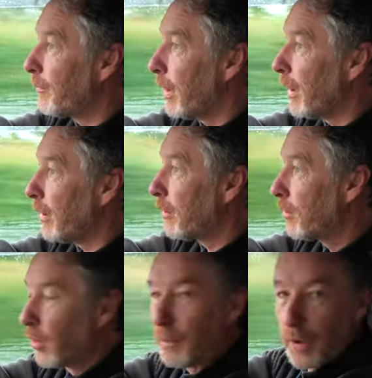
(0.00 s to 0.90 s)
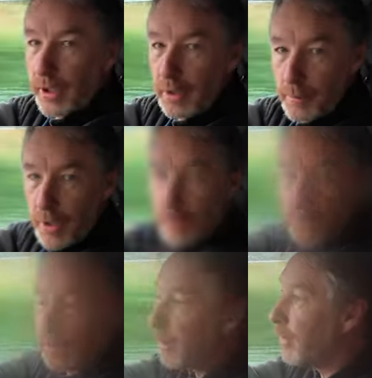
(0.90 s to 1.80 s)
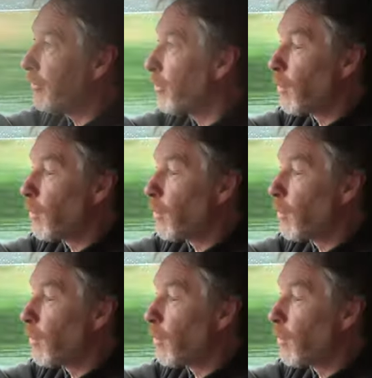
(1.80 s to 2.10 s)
my good buddy Bernard is